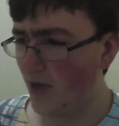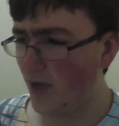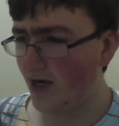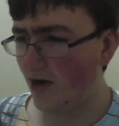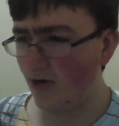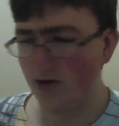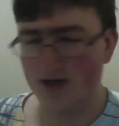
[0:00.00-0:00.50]

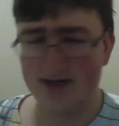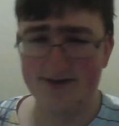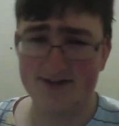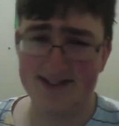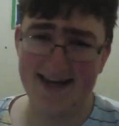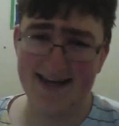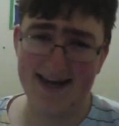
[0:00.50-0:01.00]
narrowed it down
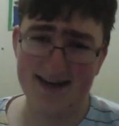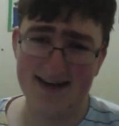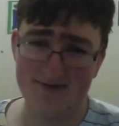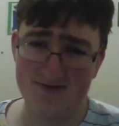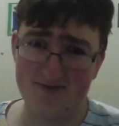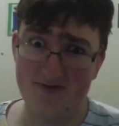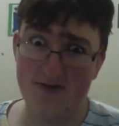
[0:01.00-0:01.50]
to 10 and it
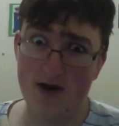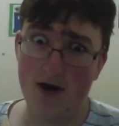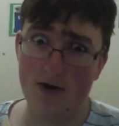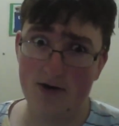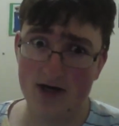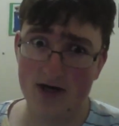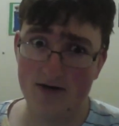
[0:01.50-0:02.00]
was
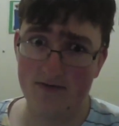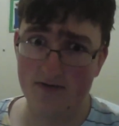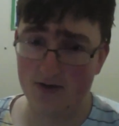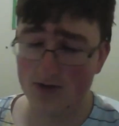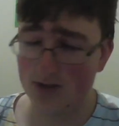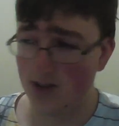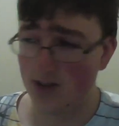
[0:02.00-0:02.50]
very
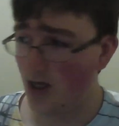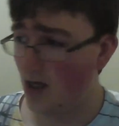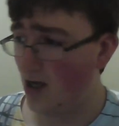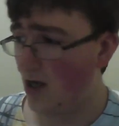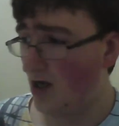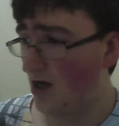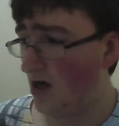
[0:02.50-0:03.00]
difficult.
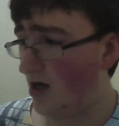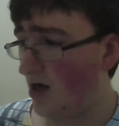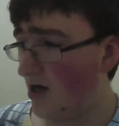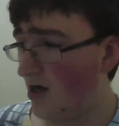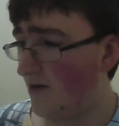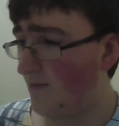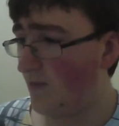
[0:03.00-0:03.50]

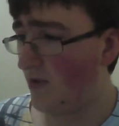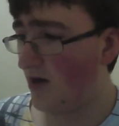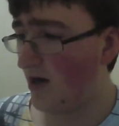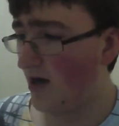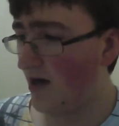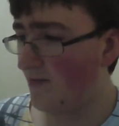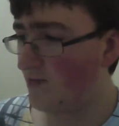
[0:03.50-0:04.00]

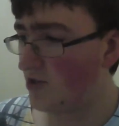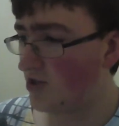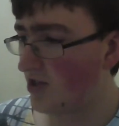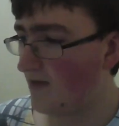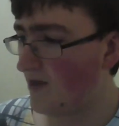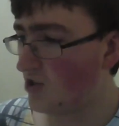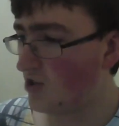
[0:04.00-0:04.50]
But I'm just going
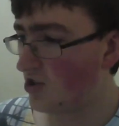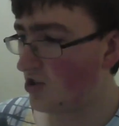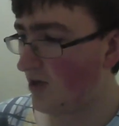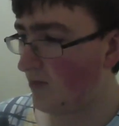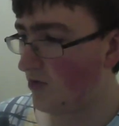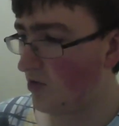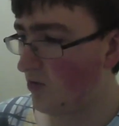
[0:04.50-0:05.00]
to mention a
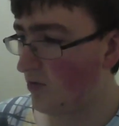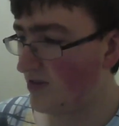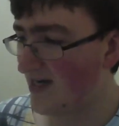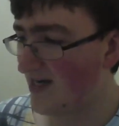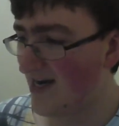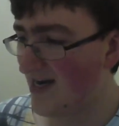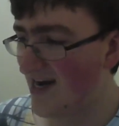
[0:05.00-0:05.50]
couple of the ones
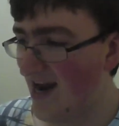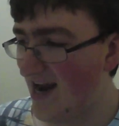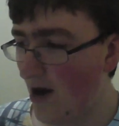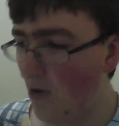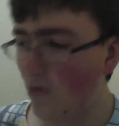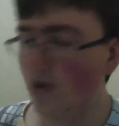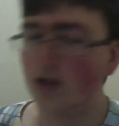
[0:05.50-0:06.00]
that
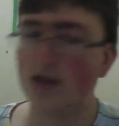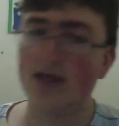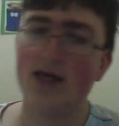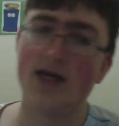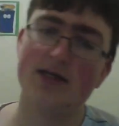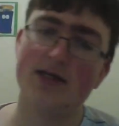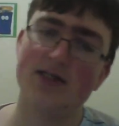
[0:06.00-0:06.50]

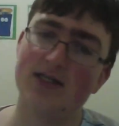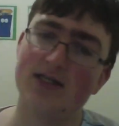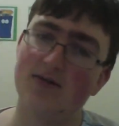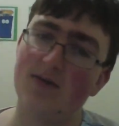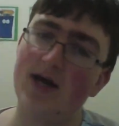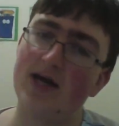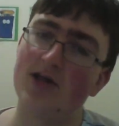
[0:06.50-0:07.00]
narrowly didn't
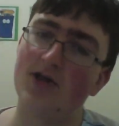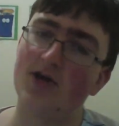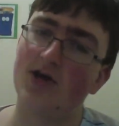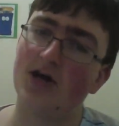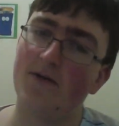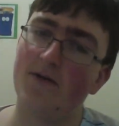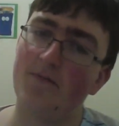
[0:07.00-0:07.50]
make the
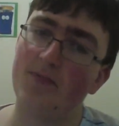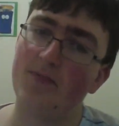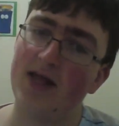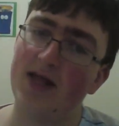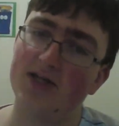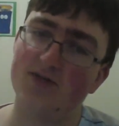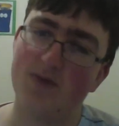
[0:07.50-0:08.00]
cut.
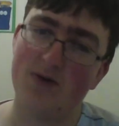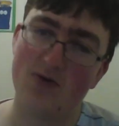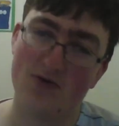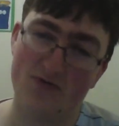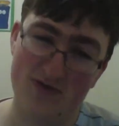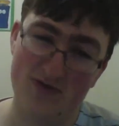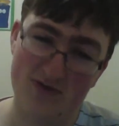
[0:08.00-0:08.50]
And these people are
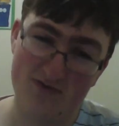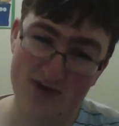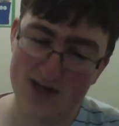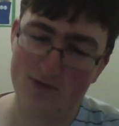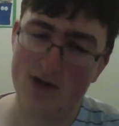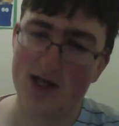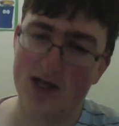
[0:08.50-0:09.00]

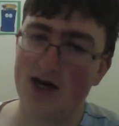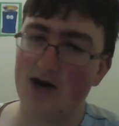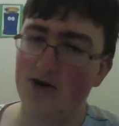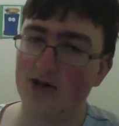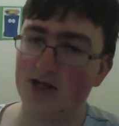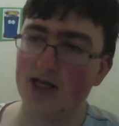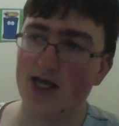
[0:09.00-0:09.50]
really
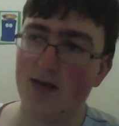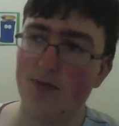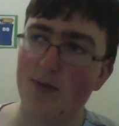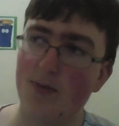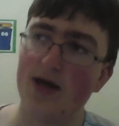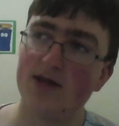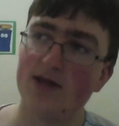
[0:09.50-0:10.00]
narrowly. Keep in
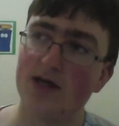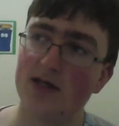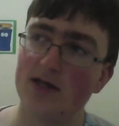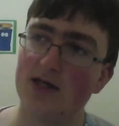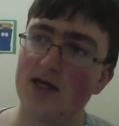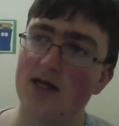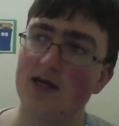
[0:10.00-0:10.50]
mind that
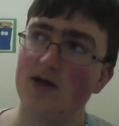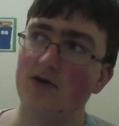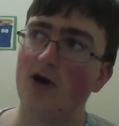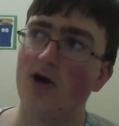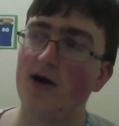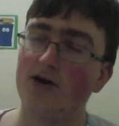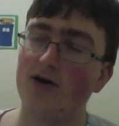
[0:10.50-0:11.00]
the
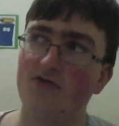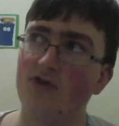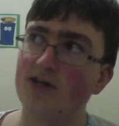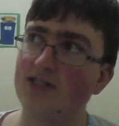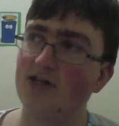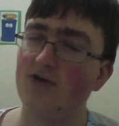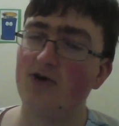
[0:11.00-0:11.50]

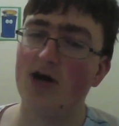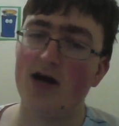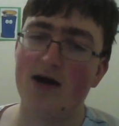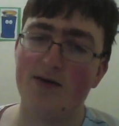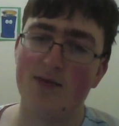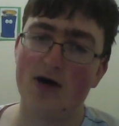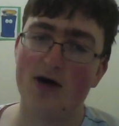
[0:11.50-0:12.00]
criteria
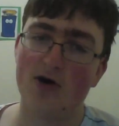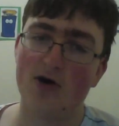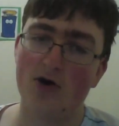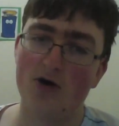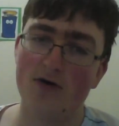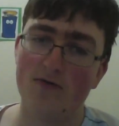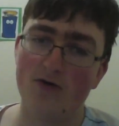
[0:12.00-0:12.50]
I'm
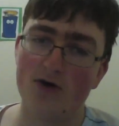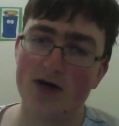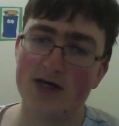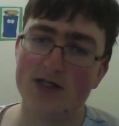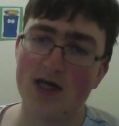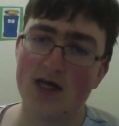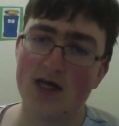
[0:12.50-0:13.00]
going over
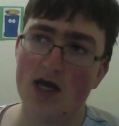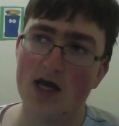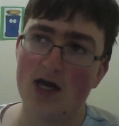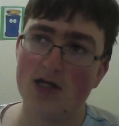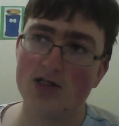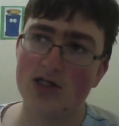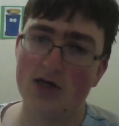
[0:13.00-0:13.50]
is
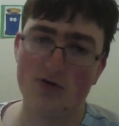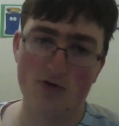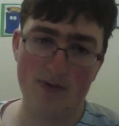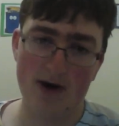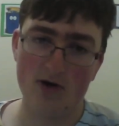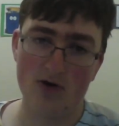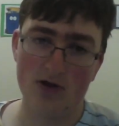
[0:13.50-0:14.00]
general
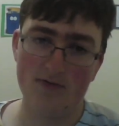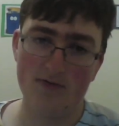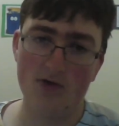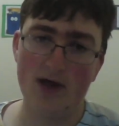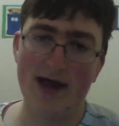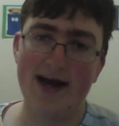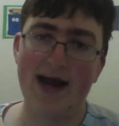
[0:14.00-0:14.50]
power
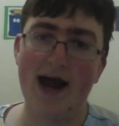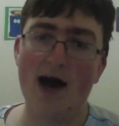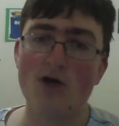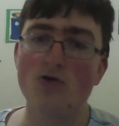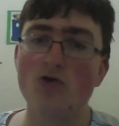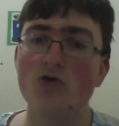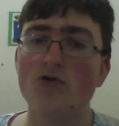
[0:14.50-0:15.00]
level and how
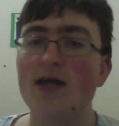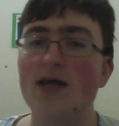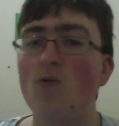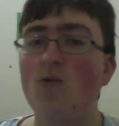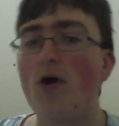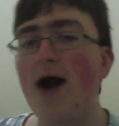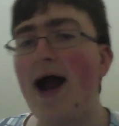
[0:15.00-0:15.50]
good they
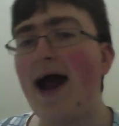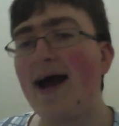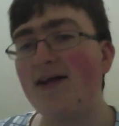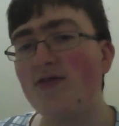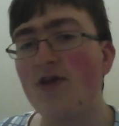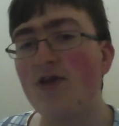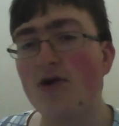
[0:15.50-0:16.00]
were
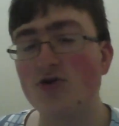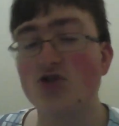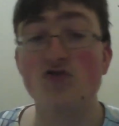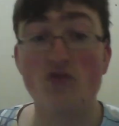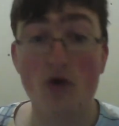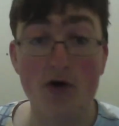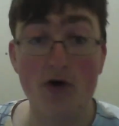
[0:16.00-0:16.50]
at their
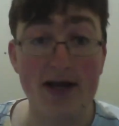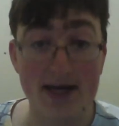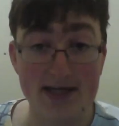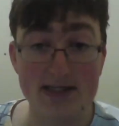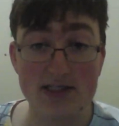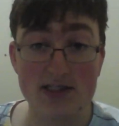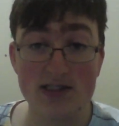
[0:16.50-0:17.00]

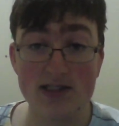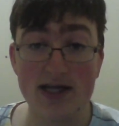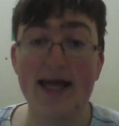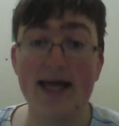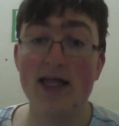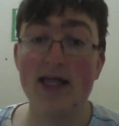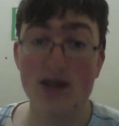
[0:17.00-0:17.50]
strongest,
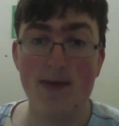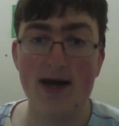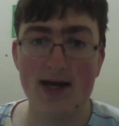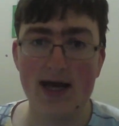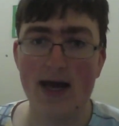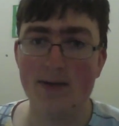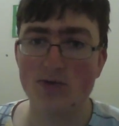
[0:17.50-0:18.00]
like in the
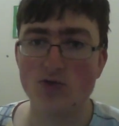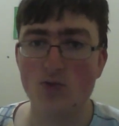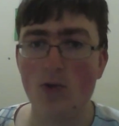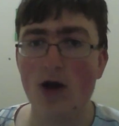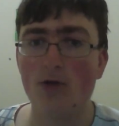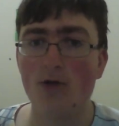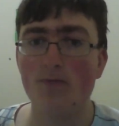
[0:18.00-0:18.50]
metagame as
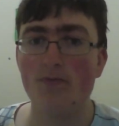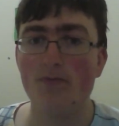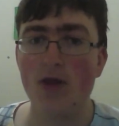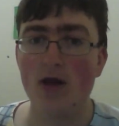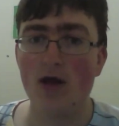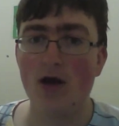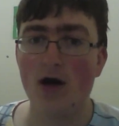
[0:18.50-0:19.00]
well.
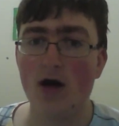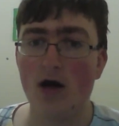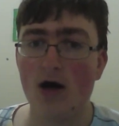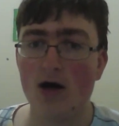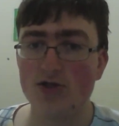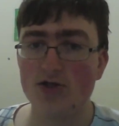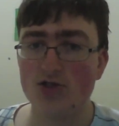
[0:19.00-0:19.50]

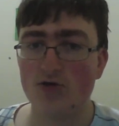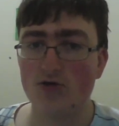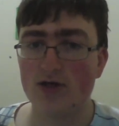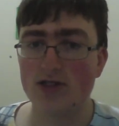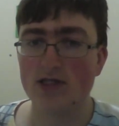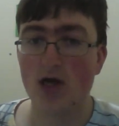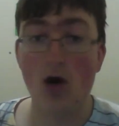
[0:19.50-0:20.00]
So
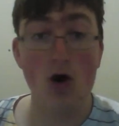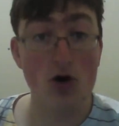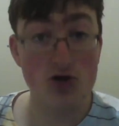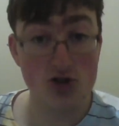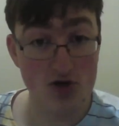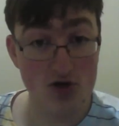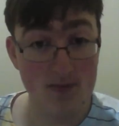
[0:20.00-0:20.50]
things like
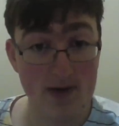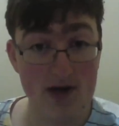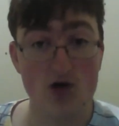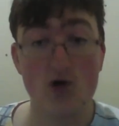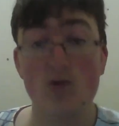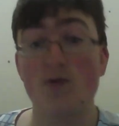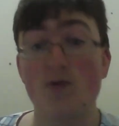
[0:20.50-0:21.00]
Argent
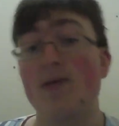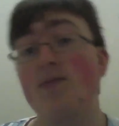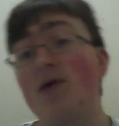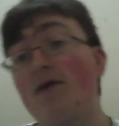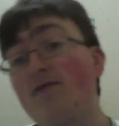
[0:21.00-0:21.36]
Commander would be buffed